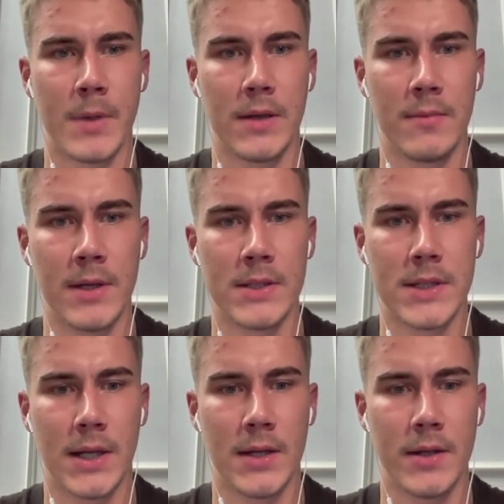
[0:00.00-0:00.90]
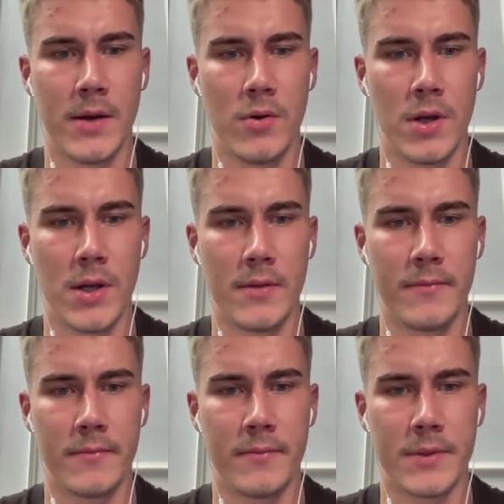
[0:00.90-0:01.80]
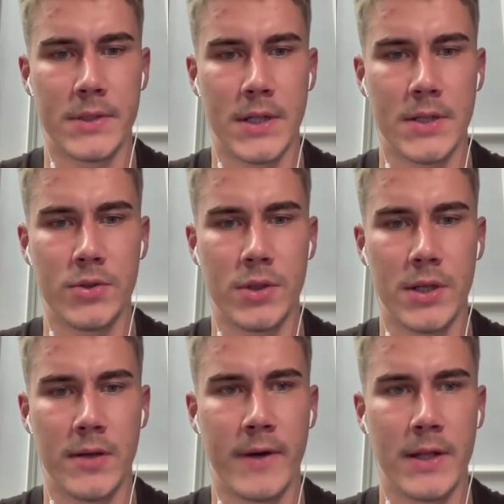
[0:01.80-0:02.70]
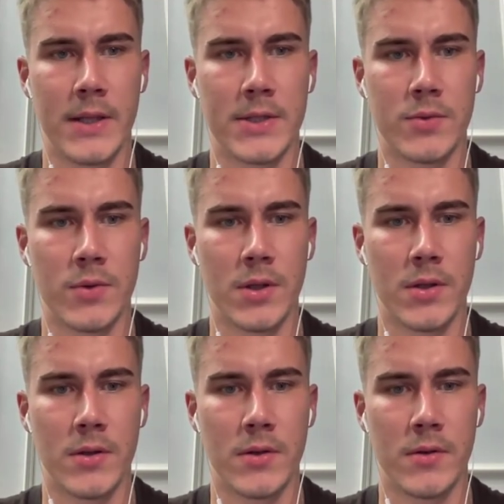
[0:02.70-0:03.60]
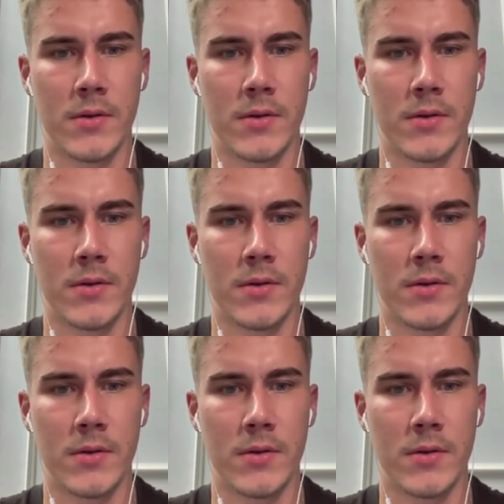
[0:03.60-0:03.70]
But give me a second. I will send you the invite as well.